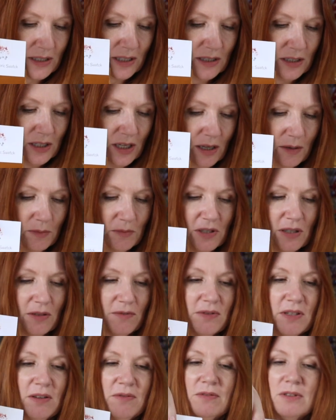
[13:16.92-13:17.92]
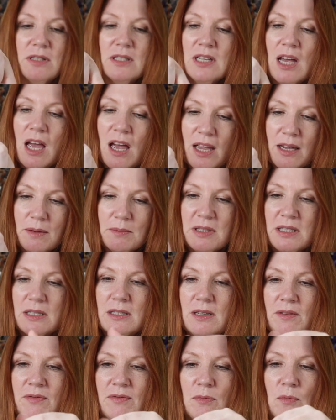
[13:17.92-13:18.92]
in terms of different types
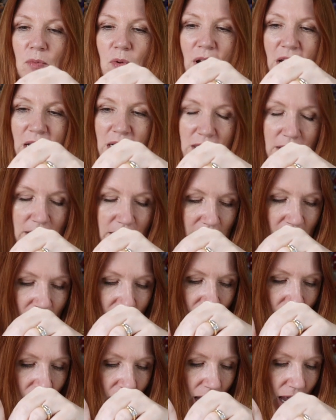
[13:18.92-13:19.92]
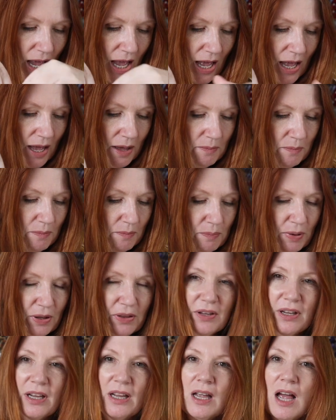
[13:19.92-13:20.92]
and different weights,
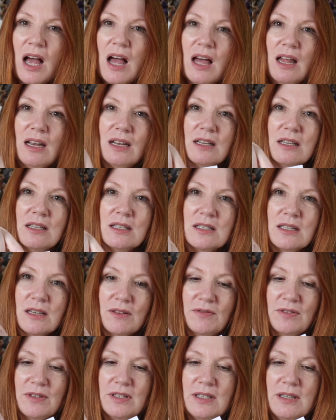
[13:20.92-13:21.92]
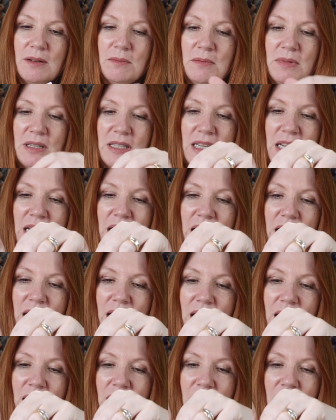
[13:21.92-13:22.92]
but the colours for somebody
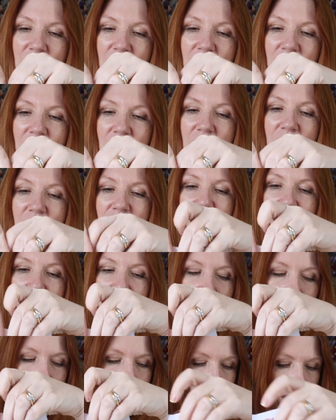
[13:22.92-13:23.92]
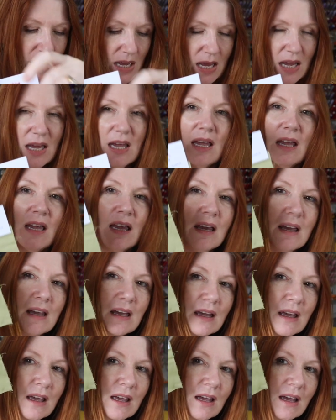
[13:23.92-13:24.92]
like me
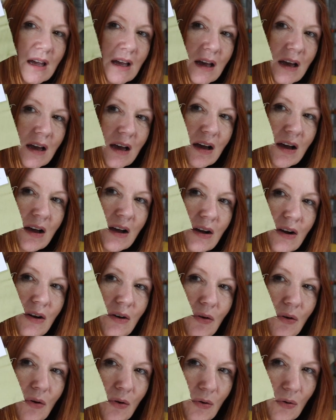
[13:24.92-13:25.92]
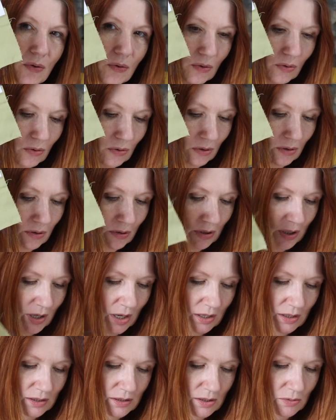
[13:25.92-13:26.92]
are all
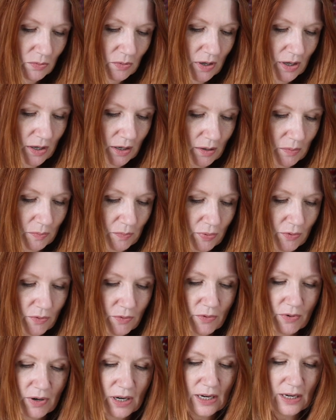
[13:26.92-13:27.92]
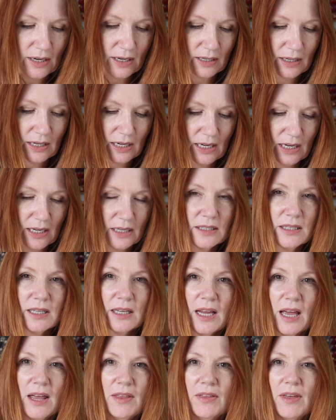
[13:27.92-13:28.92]
going to work brilliantly
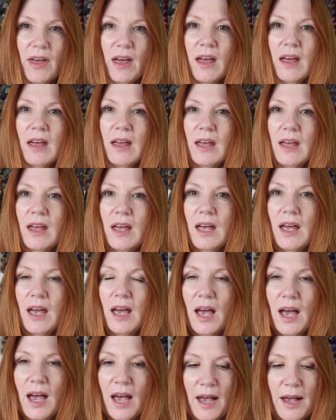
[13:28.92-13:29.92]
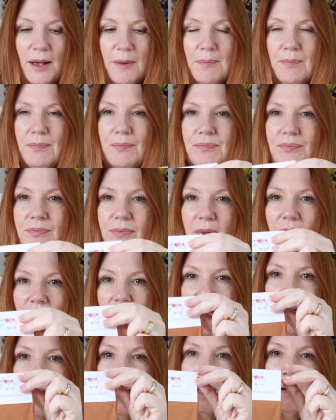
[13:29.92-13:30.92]
together.
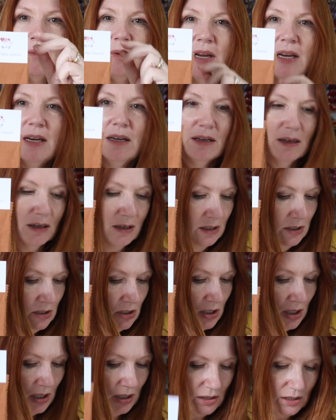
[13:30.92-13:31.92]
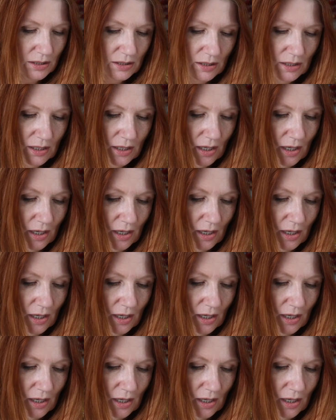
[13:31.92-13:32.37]
I mean, I just